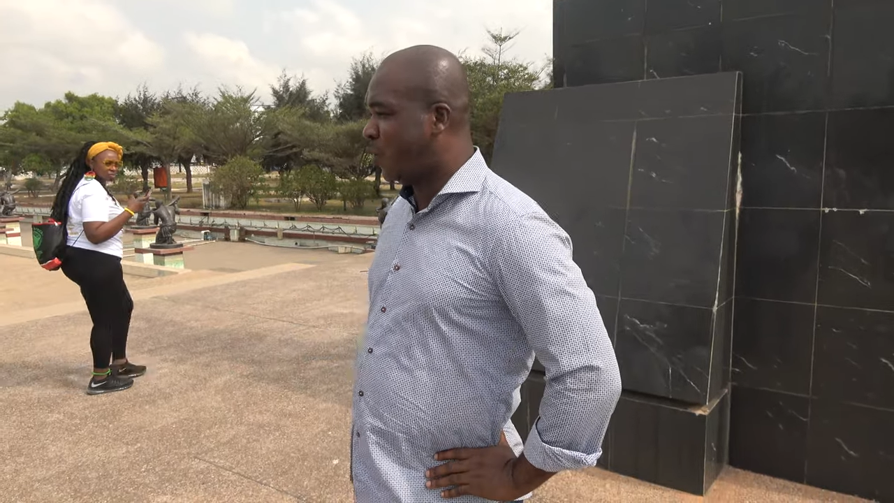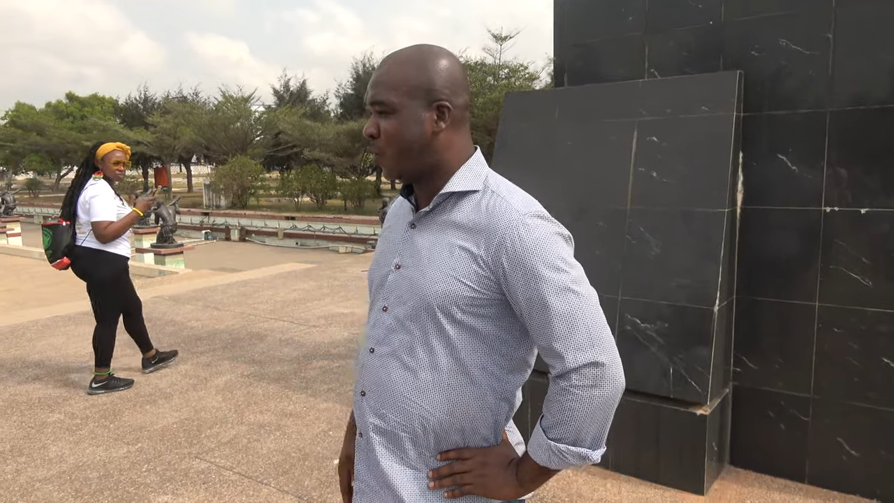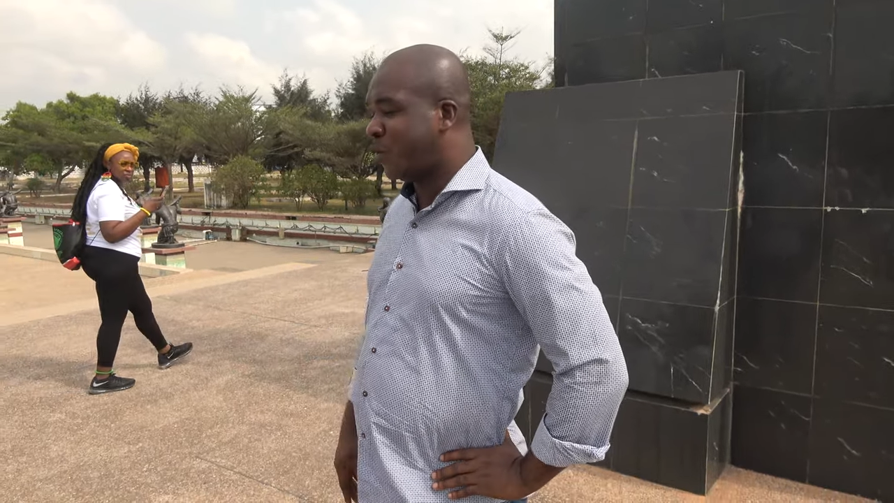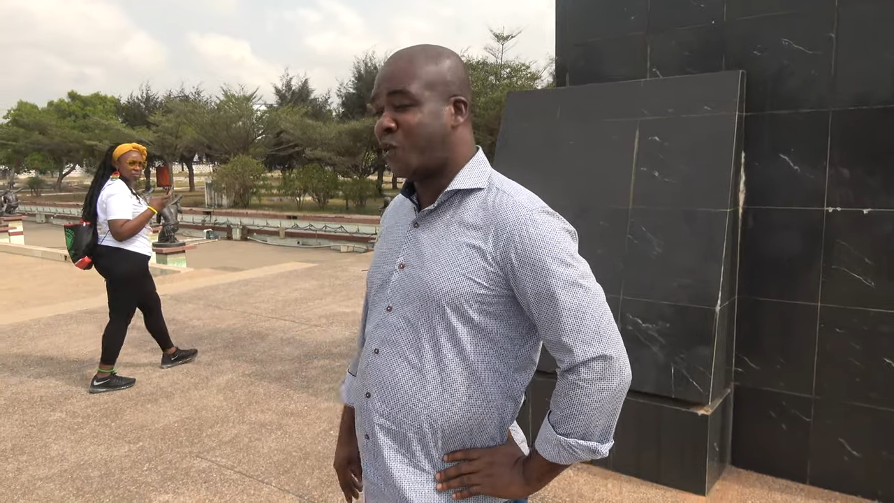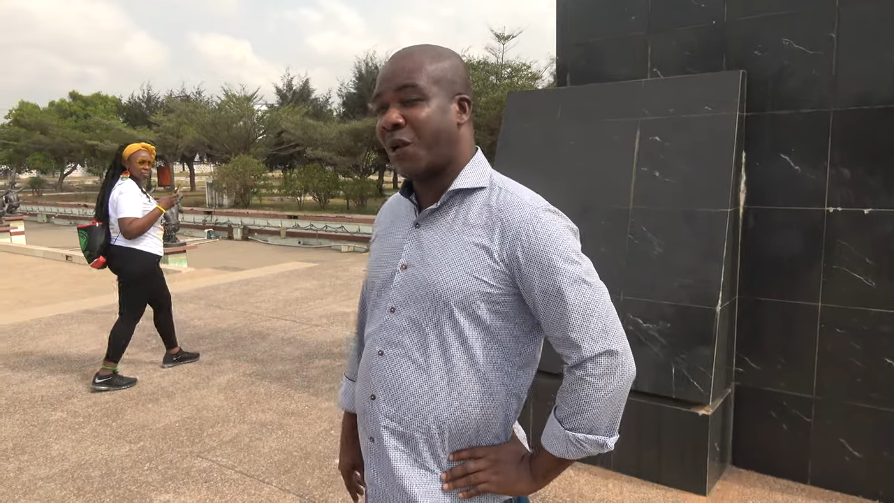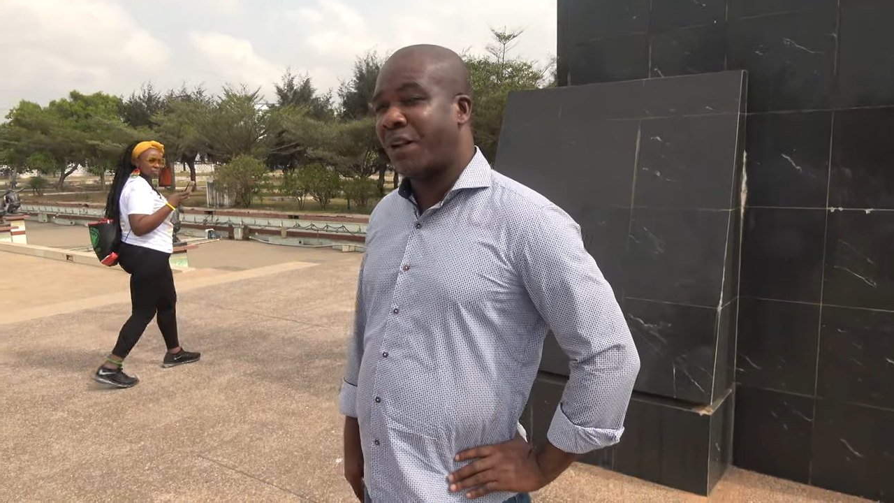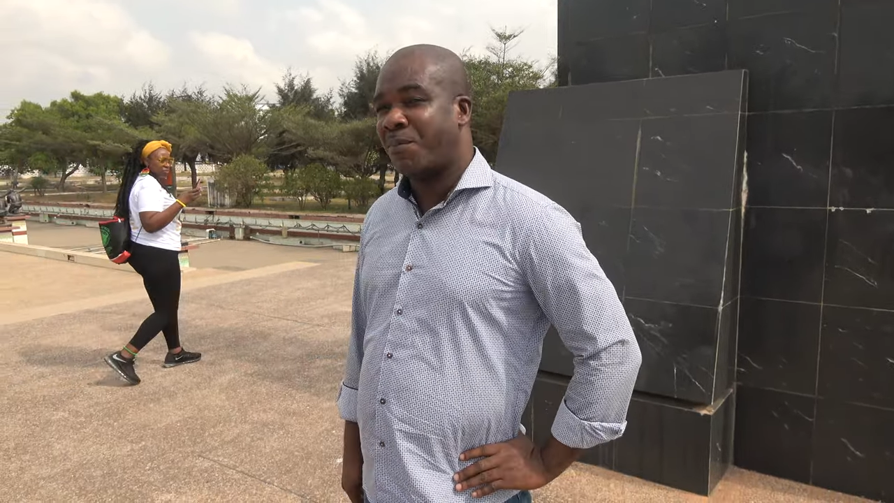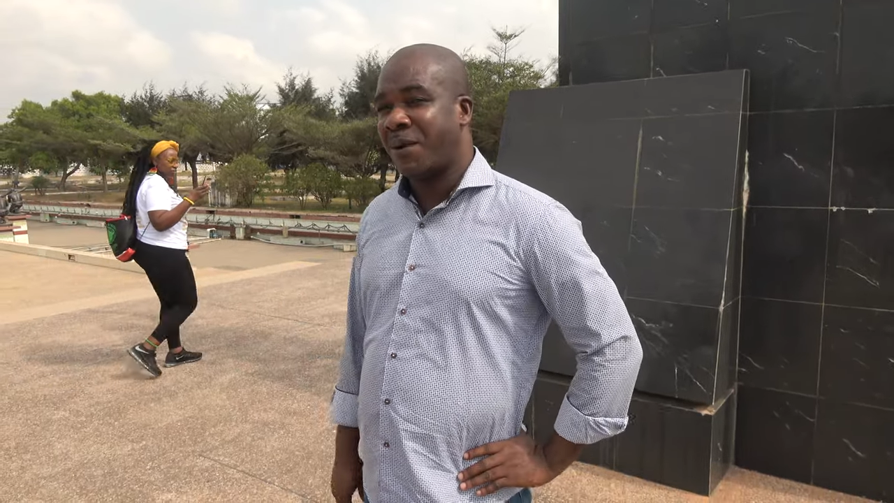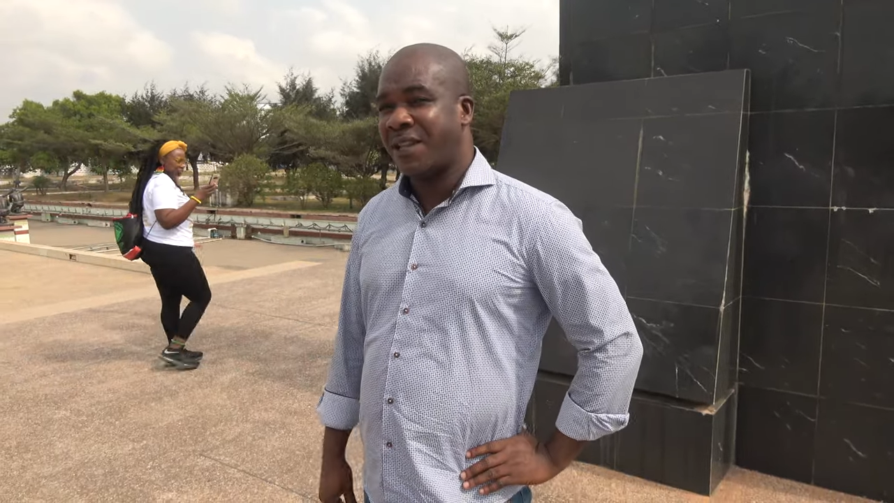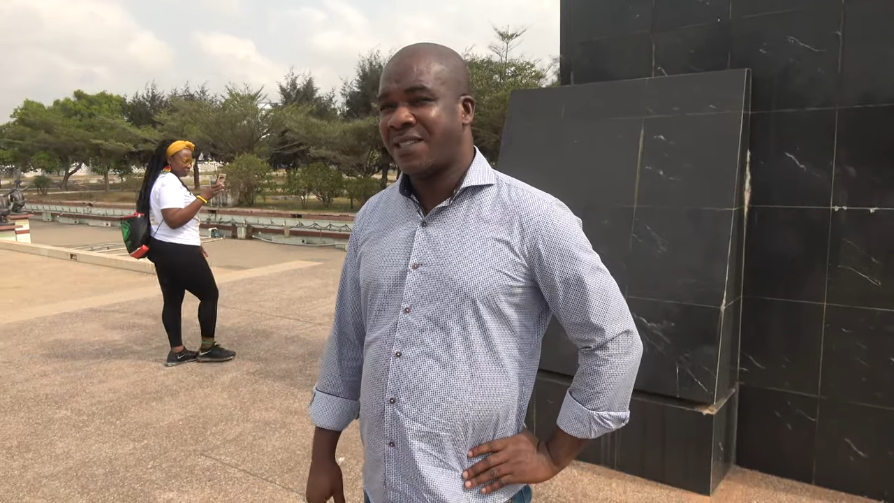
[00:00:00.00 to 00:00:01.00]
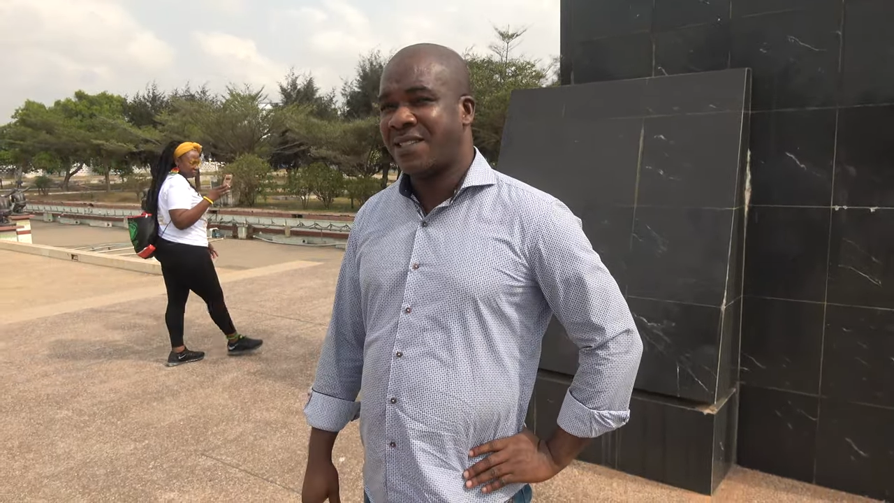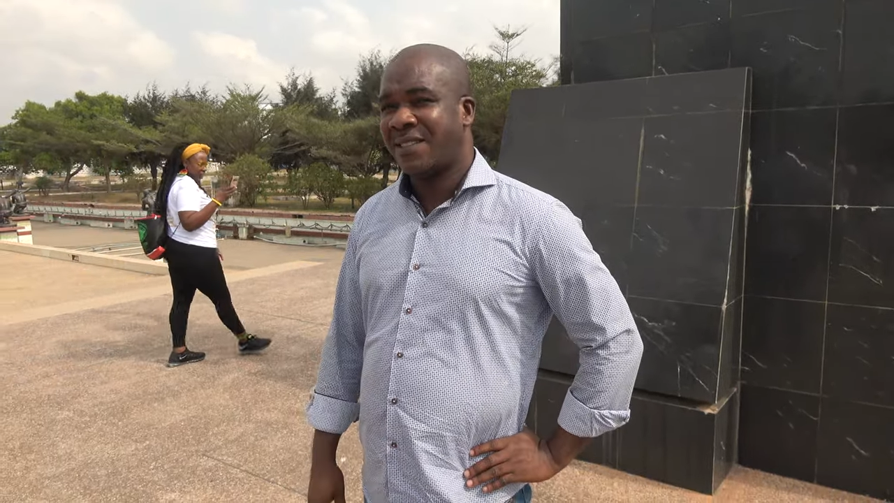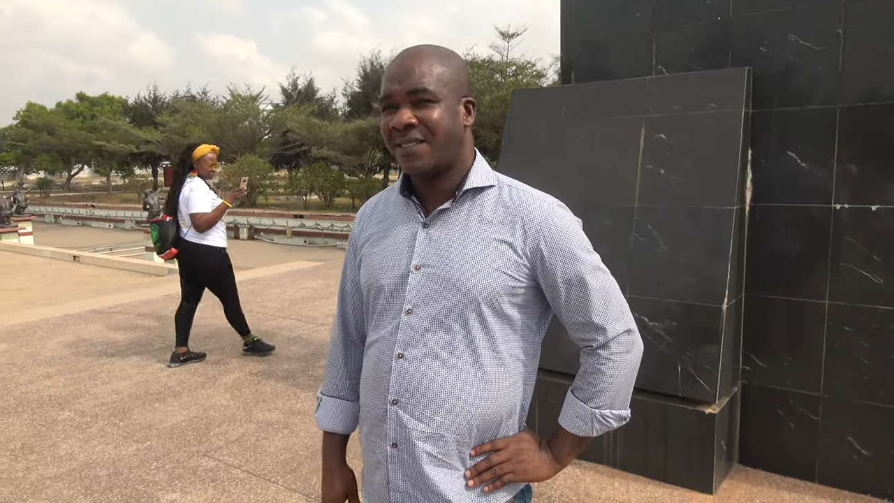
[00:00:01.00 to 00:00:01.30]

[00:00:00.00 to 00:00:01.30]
to drain the place